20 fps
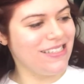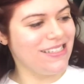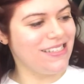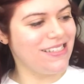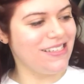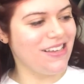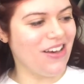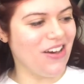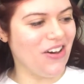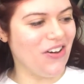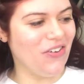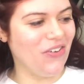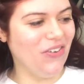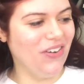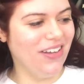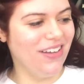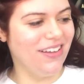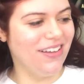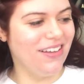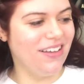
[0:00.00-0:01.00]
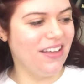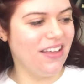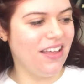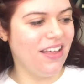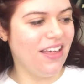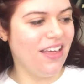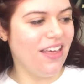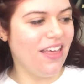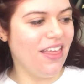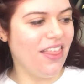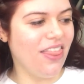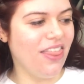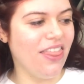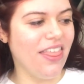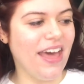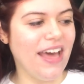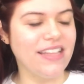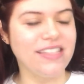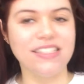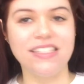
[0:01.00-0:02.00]
So
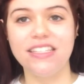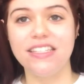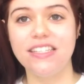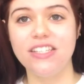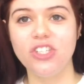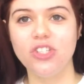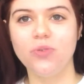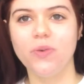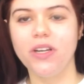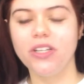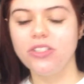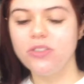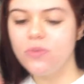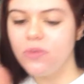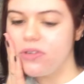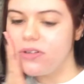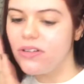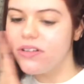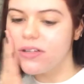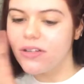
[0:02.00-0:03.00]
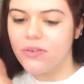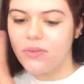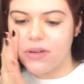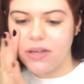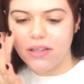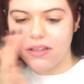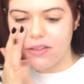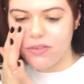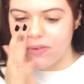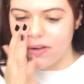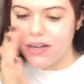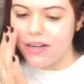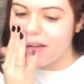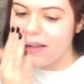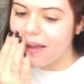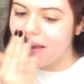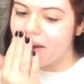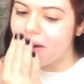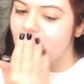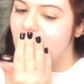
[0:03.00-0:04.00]
that's the situation we're dealing with right
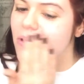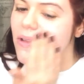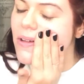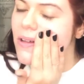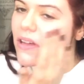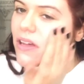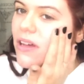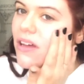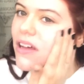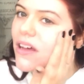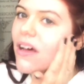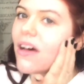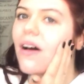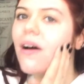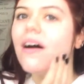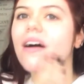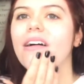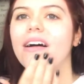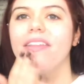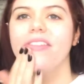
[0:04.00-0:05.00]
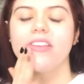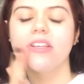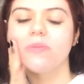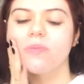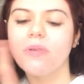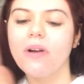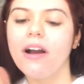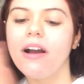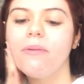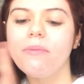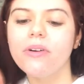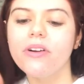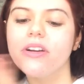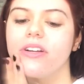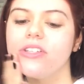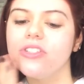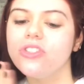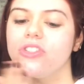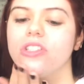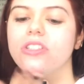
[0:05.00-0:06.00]
now. This primer
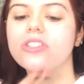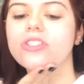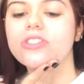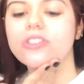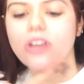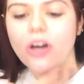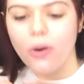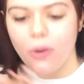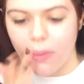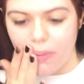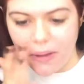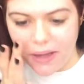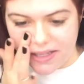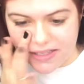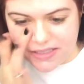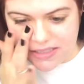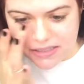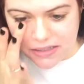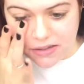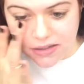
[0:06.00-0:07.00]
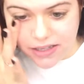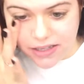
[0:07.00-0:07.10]
is just so amazing.